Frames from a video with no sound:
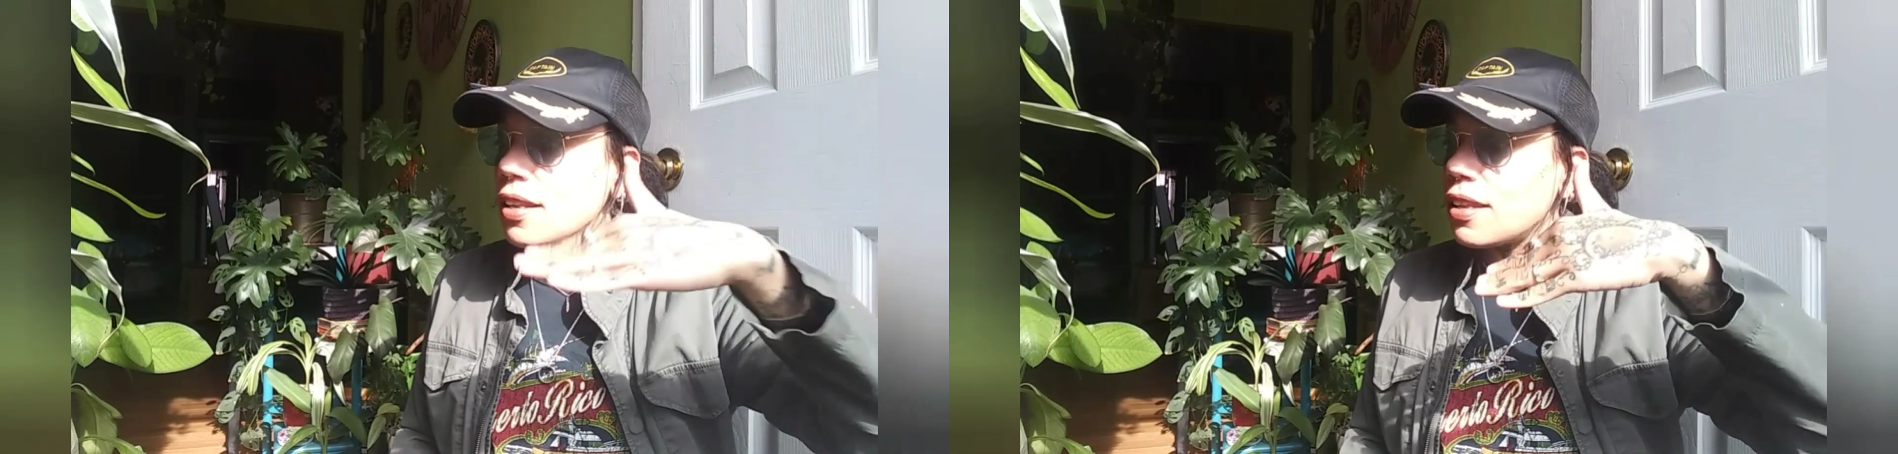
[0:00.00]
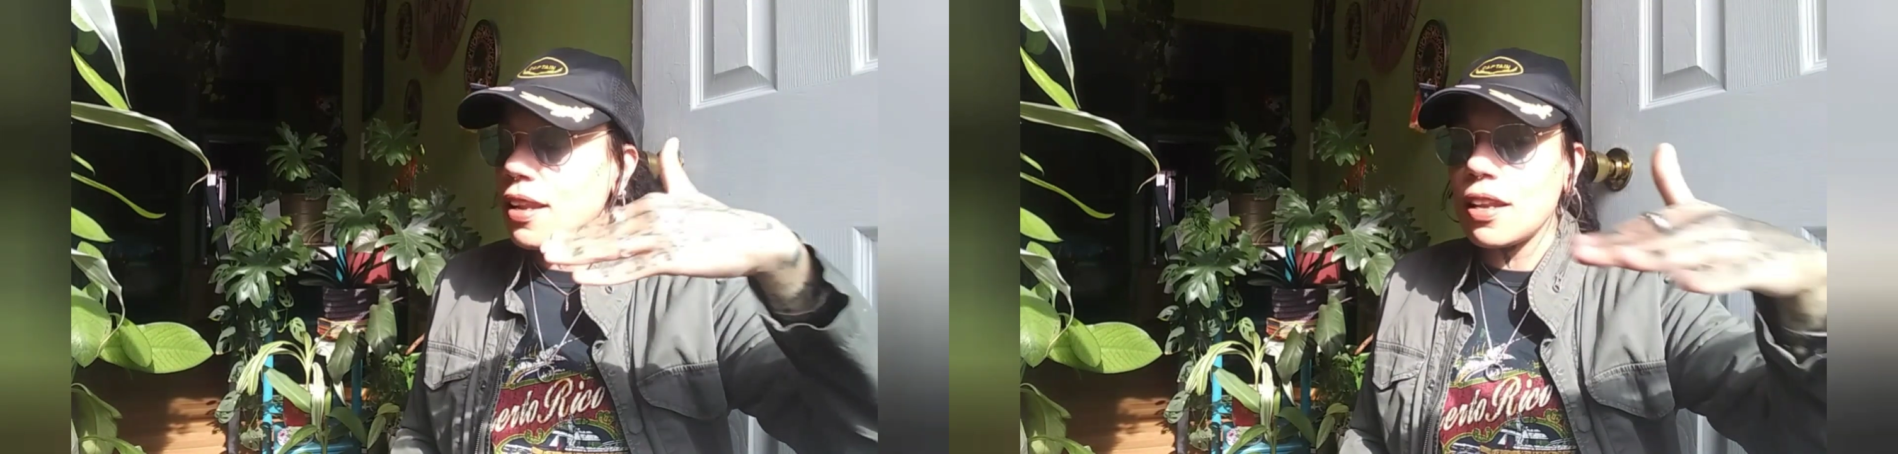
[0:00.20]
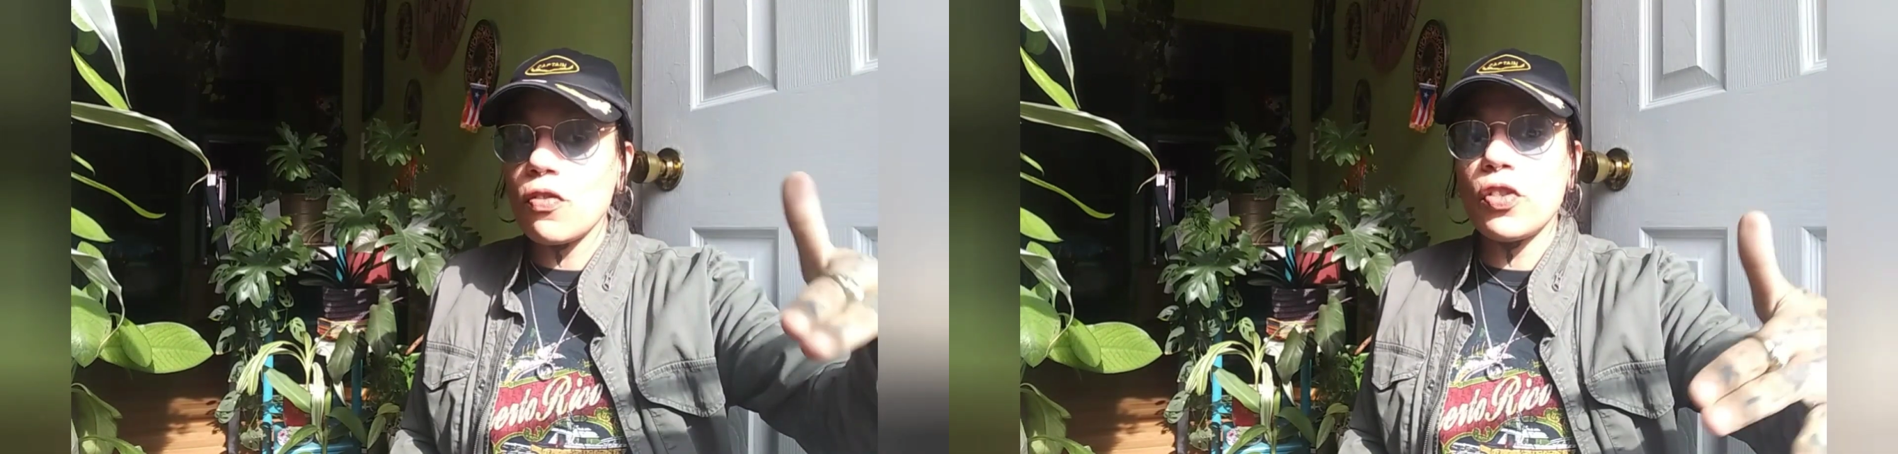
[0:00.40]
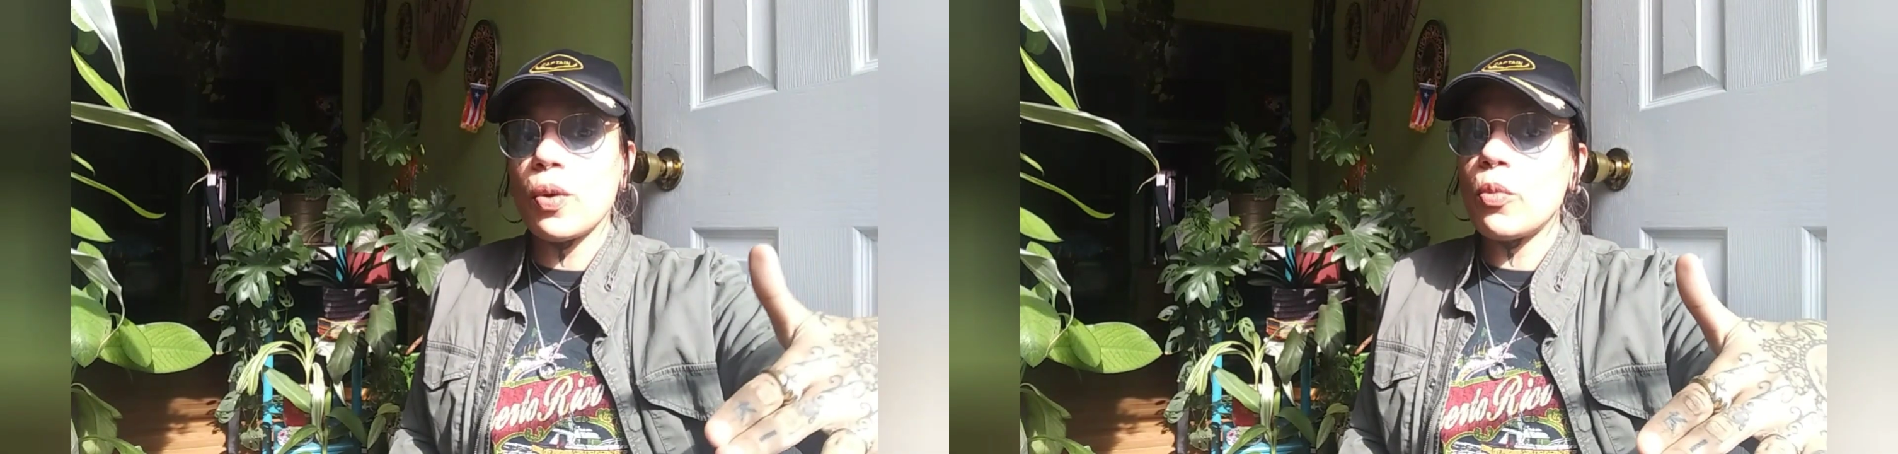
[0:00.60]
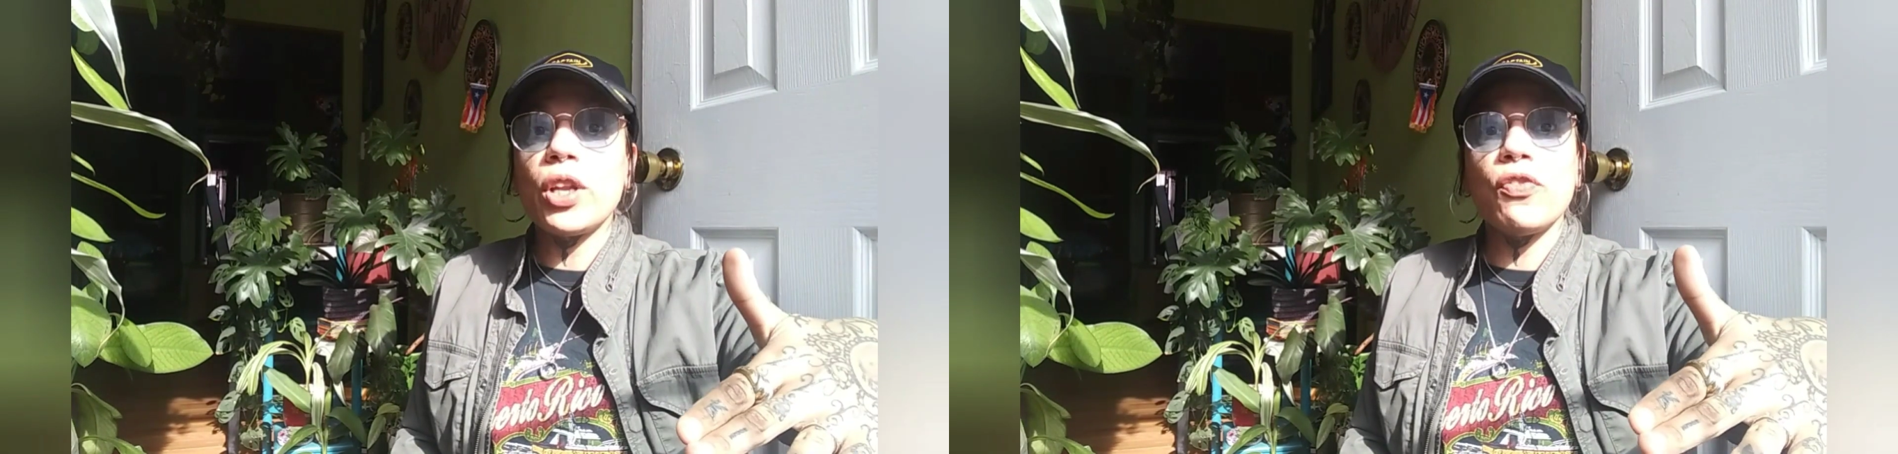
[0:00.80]
none of
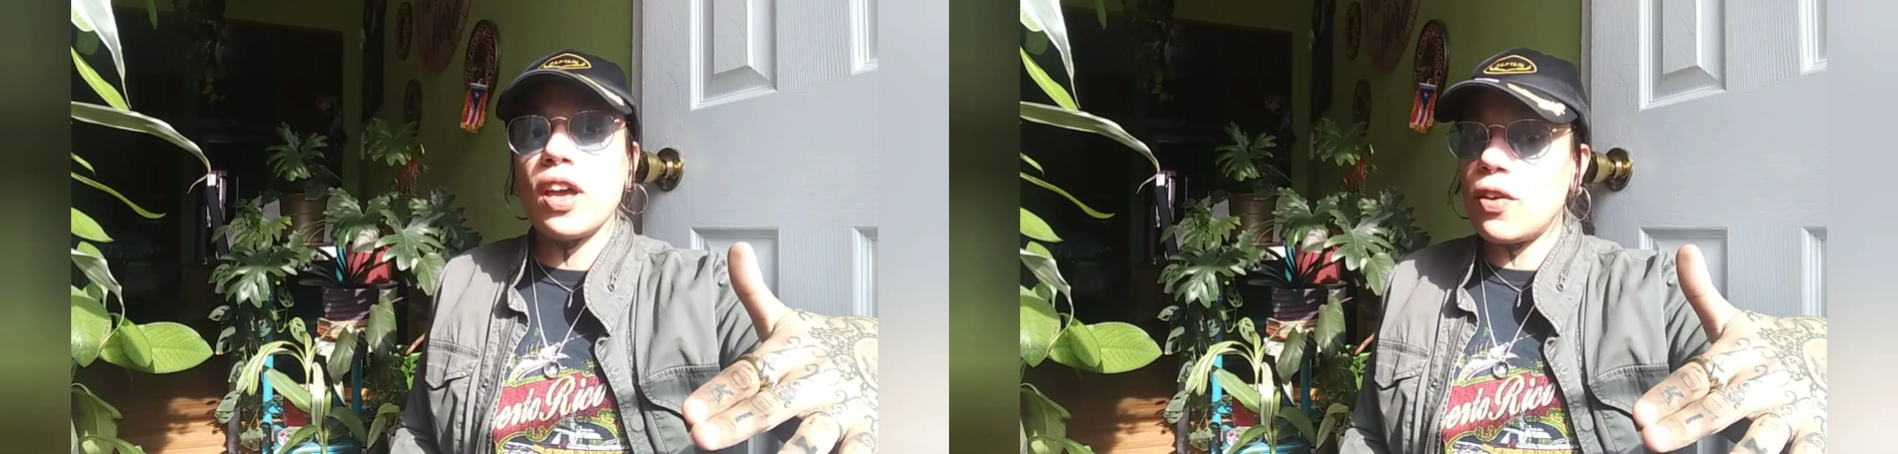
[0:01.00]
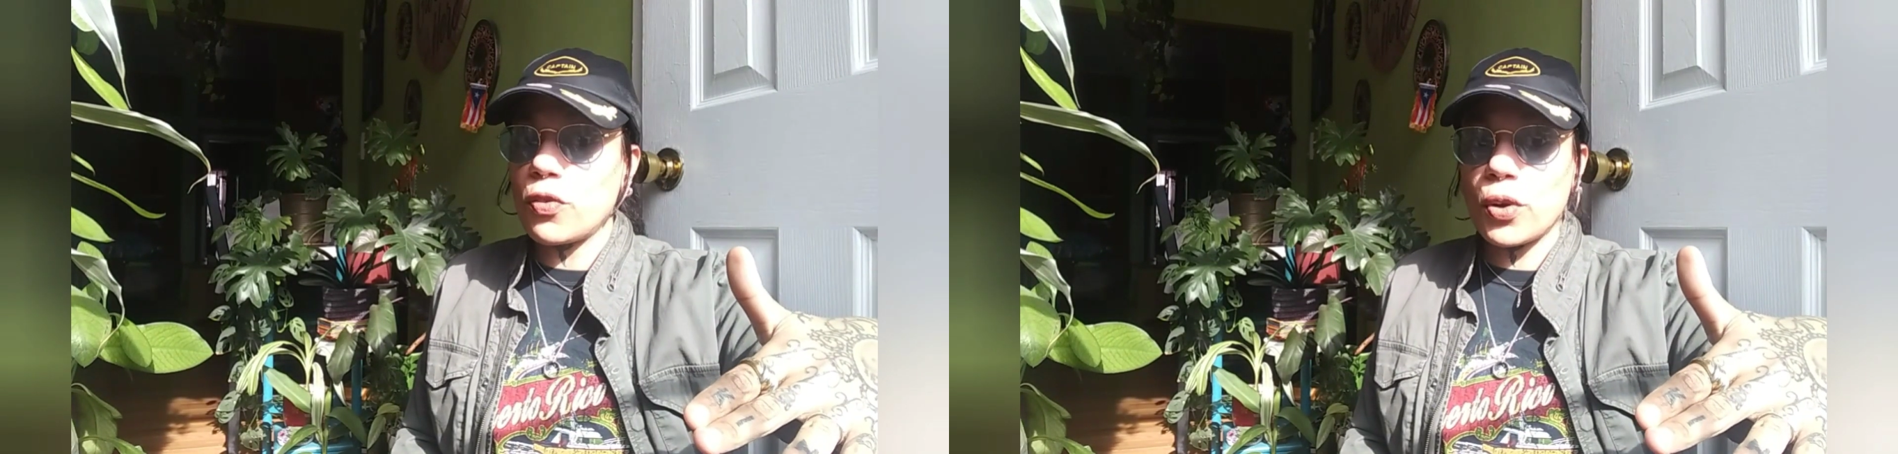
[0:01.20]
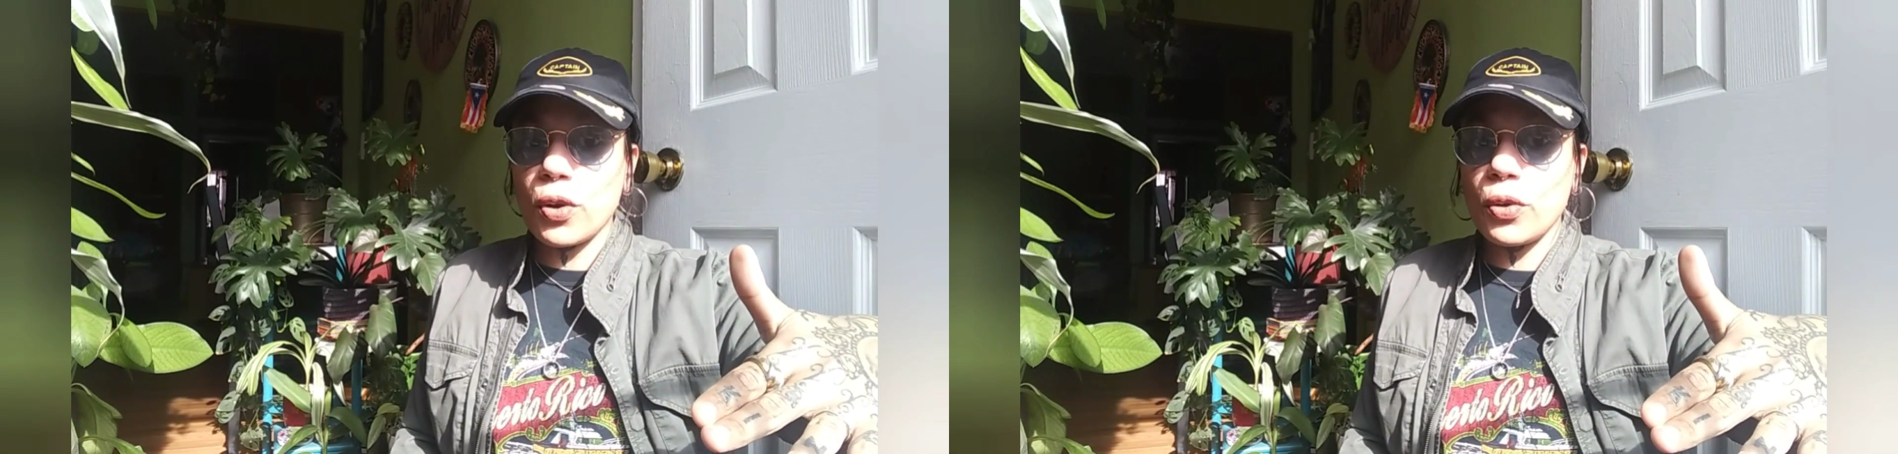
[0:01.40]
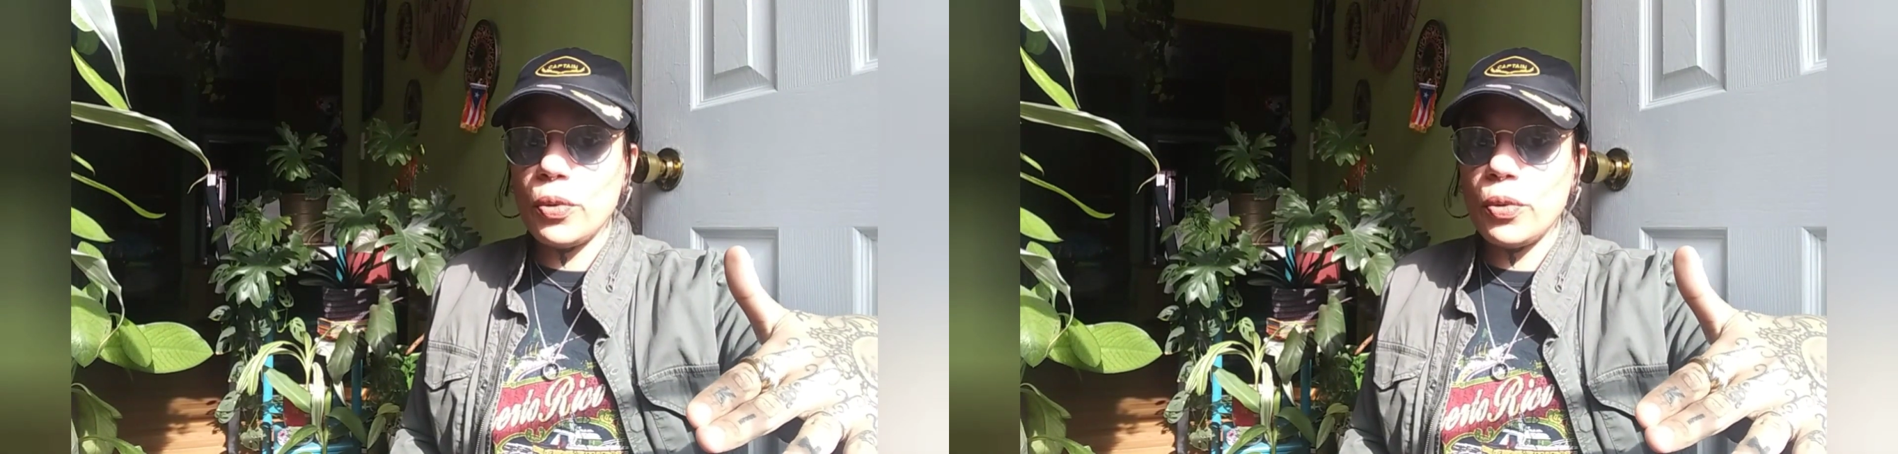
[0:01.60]
them would have ever